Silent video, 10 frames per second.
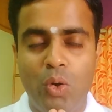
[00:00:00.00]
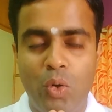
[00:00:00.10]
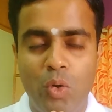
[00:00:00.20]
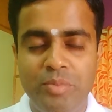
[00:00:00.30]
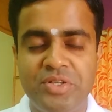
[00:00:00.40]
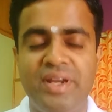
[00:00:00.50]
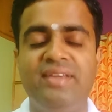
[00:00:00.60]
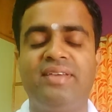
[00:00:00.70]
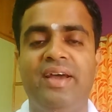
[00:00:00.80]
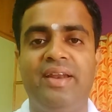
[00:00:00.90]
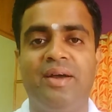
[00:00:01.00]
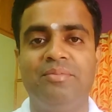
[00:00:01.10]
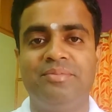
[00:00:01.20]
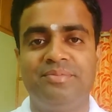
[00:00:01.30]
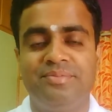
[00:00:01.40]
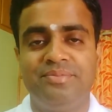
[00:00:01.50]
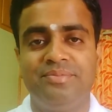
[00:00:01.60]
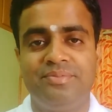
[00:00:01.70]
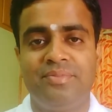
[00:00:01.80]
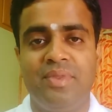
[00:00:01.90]
Om Shri Sai Ram.
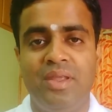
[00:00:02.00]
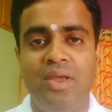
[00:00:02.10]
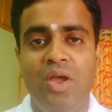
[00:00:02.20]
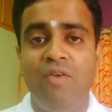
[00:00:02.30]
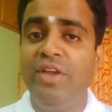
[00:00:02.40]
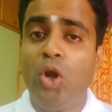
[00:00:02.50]
We